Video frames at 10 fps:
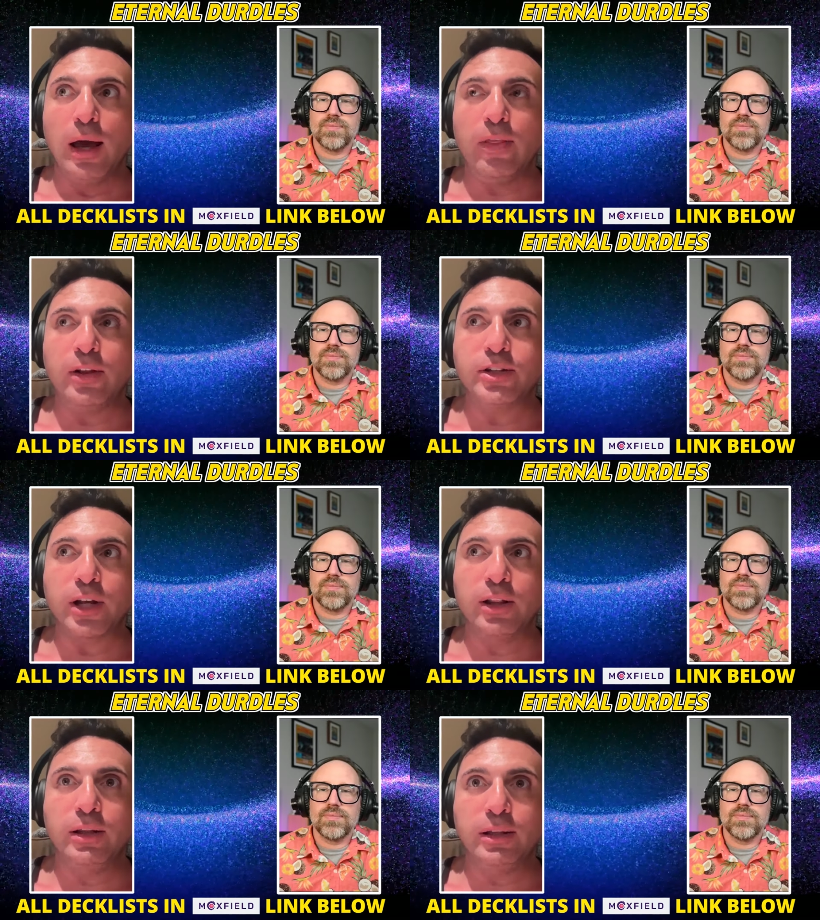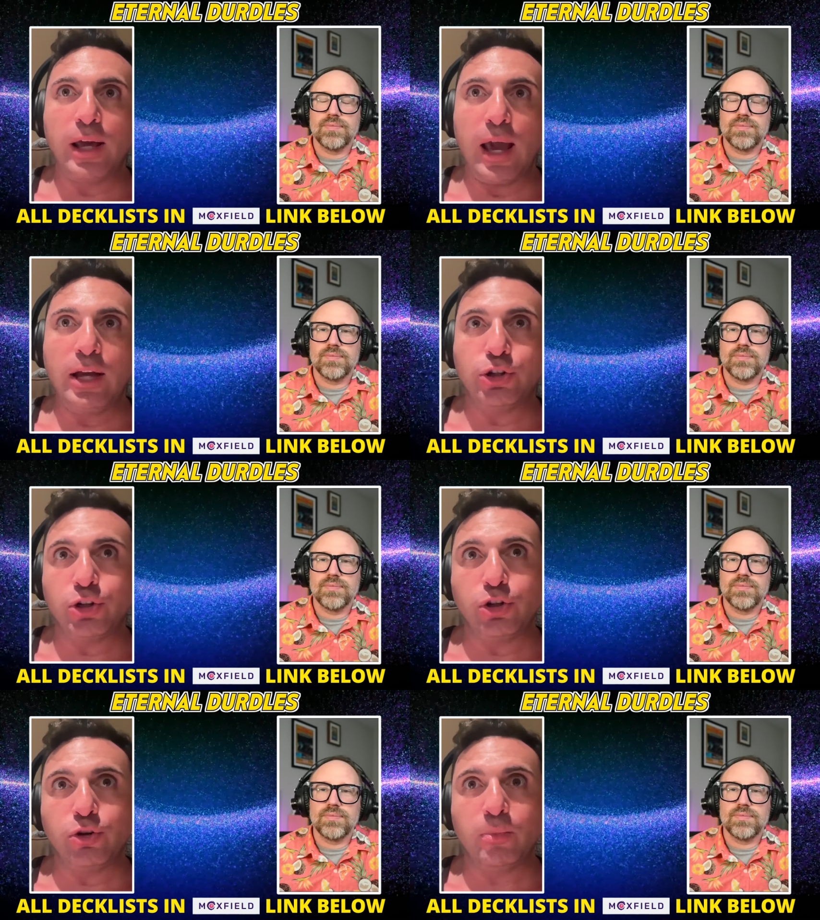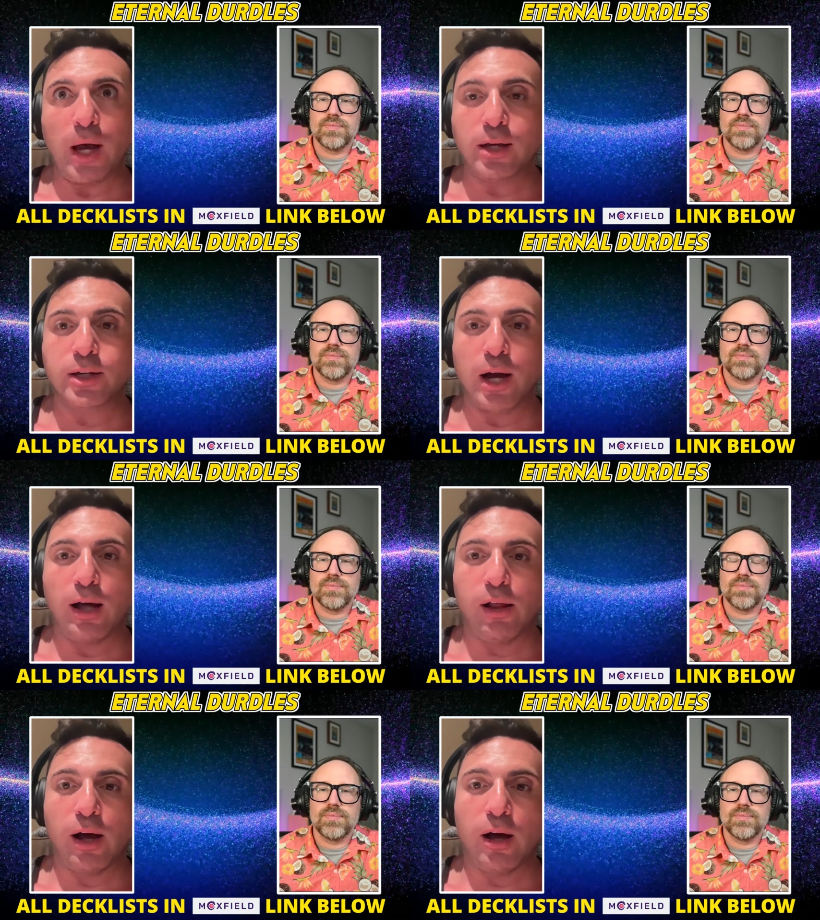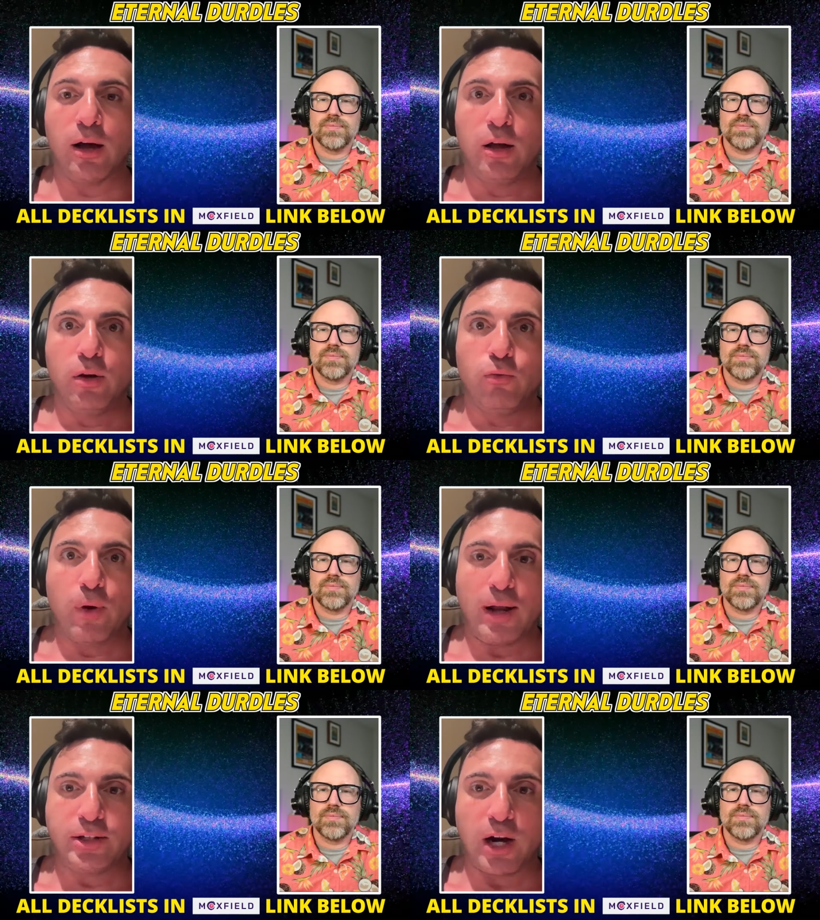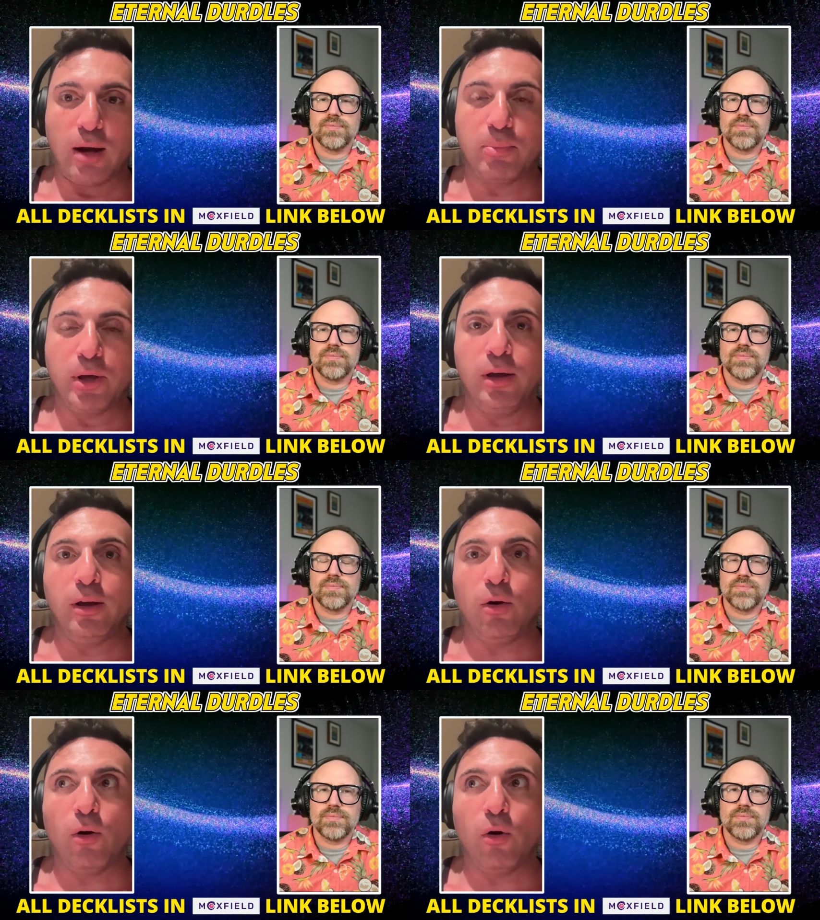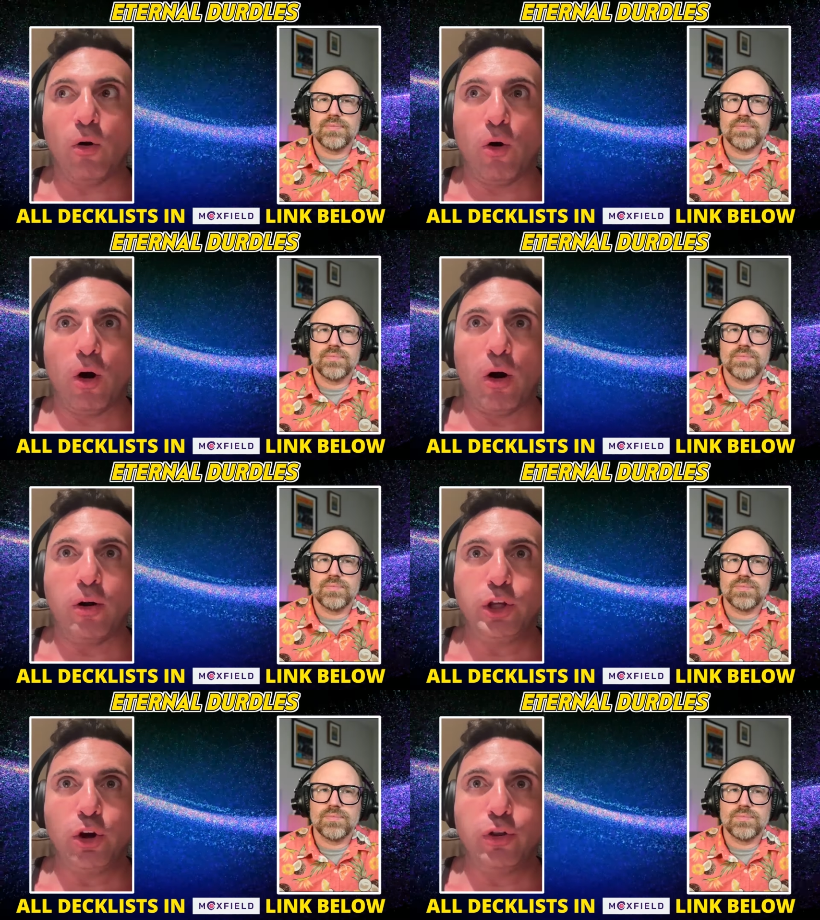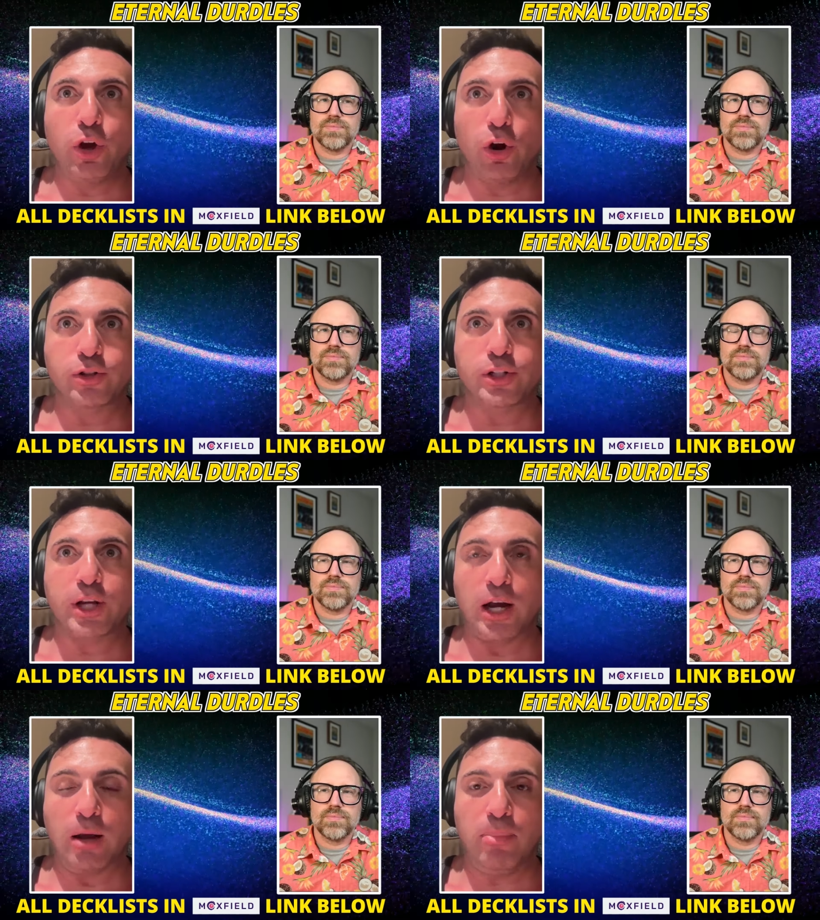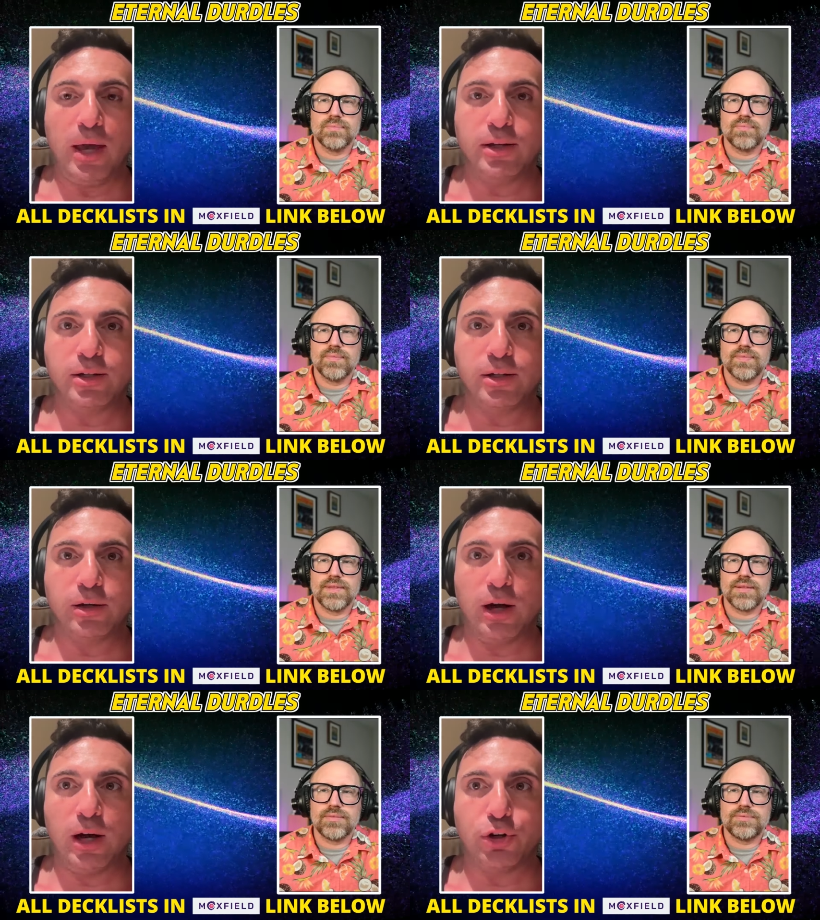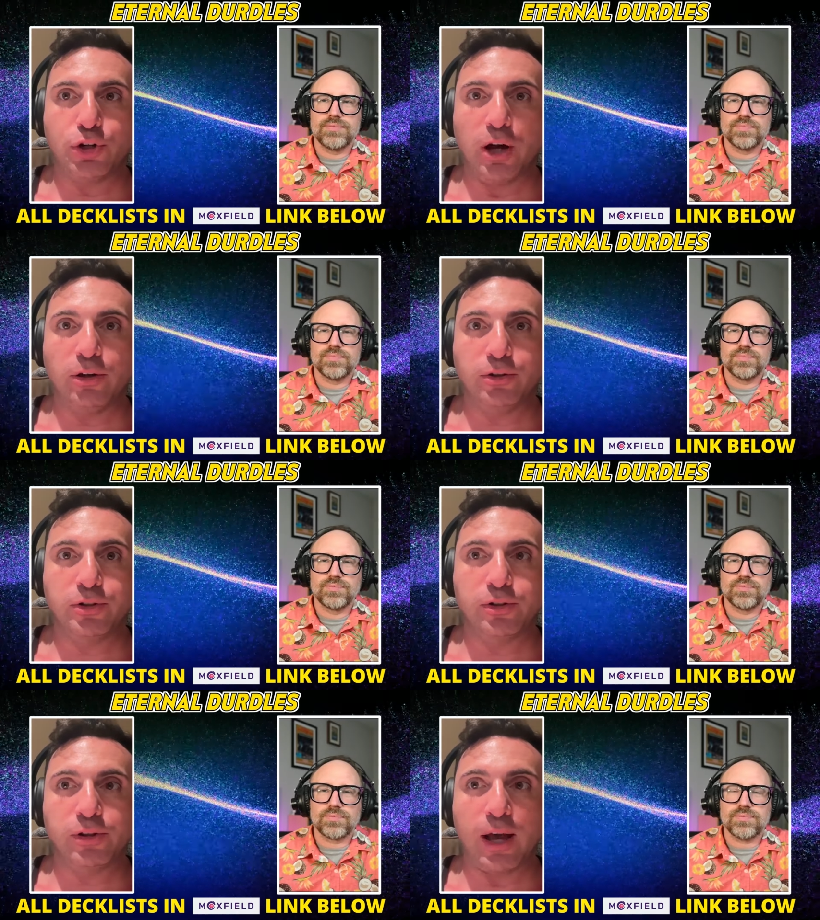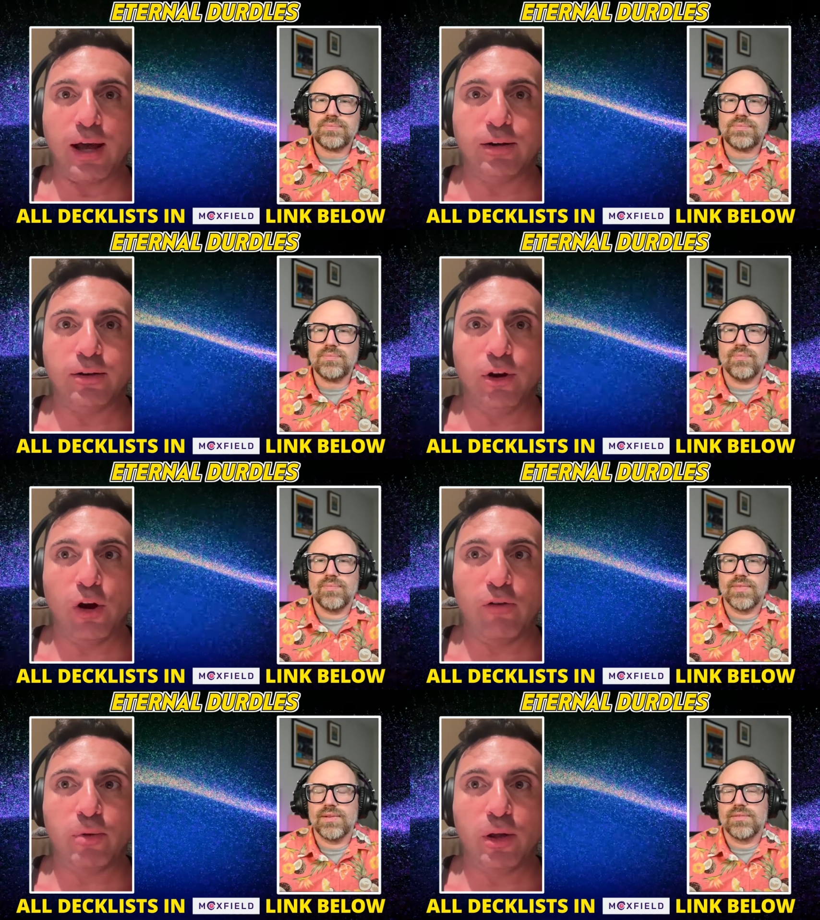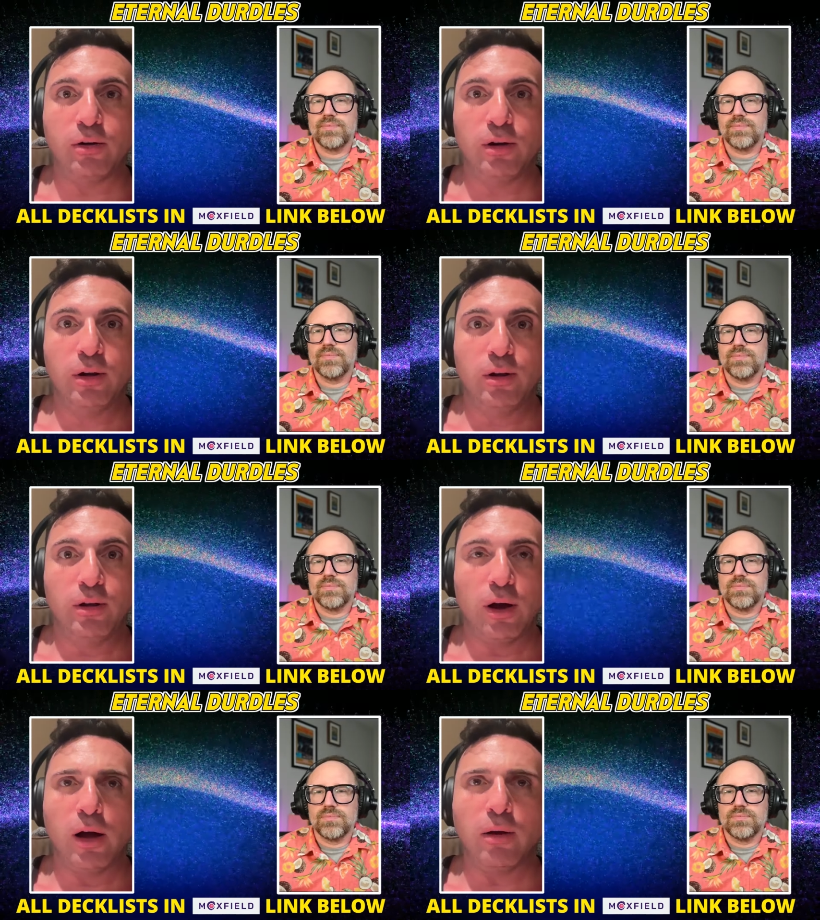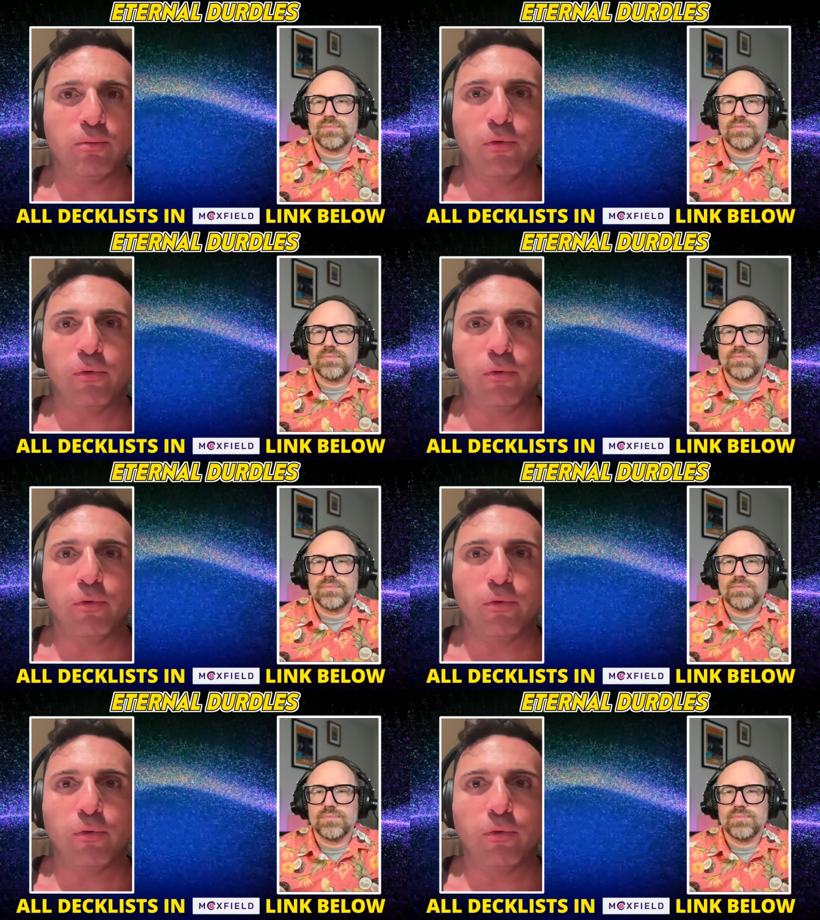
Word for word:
Speaker 1: and then suddenly the ancient tomb decks a la red stompy or you know the Urza Saga based uh, shells that you know have been uh,